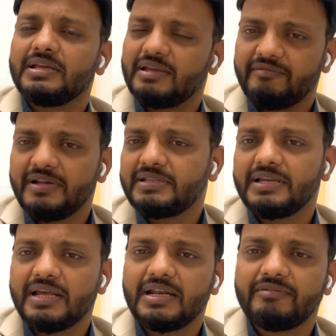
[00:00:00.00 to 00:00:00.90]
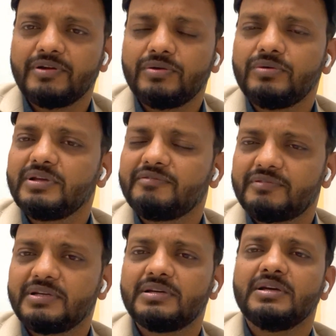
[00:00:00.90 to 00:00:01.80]
Every 3 yearly we do. If
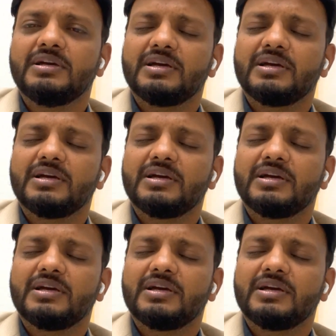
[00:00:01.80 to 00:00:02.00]
the